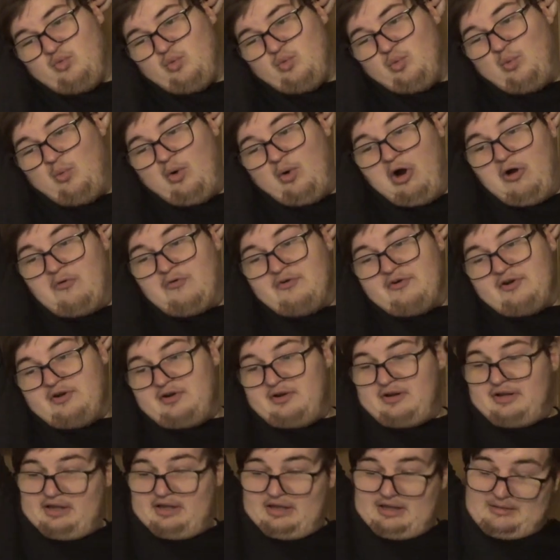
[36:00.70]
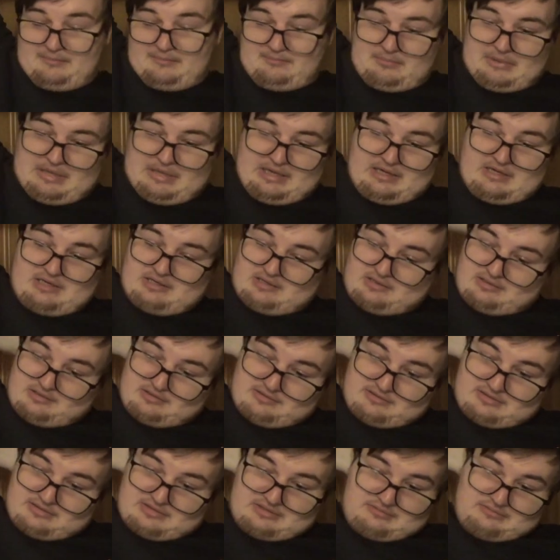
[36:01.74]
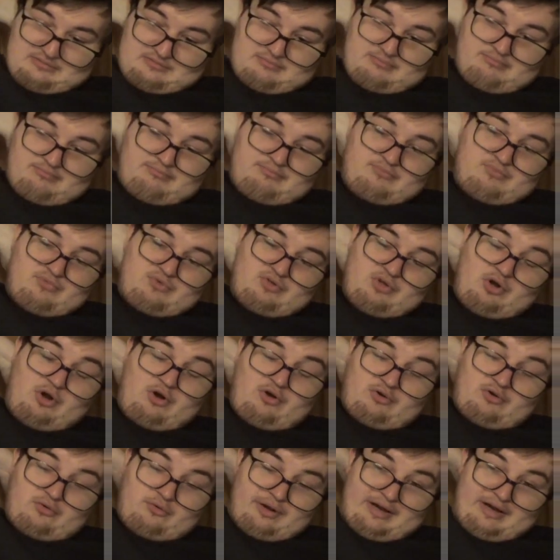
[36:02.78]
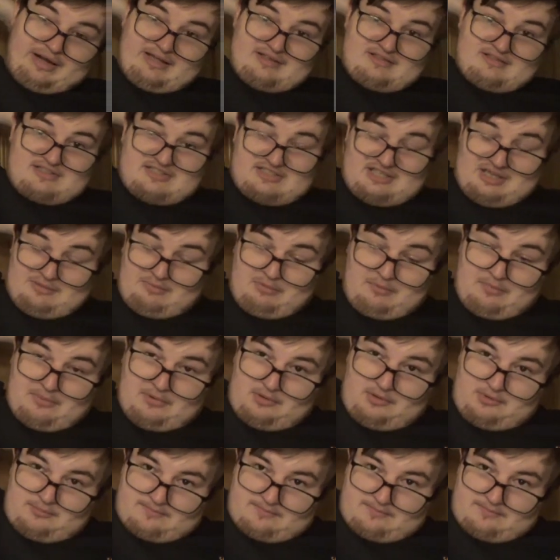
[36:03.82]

warrant it being not great and skippable.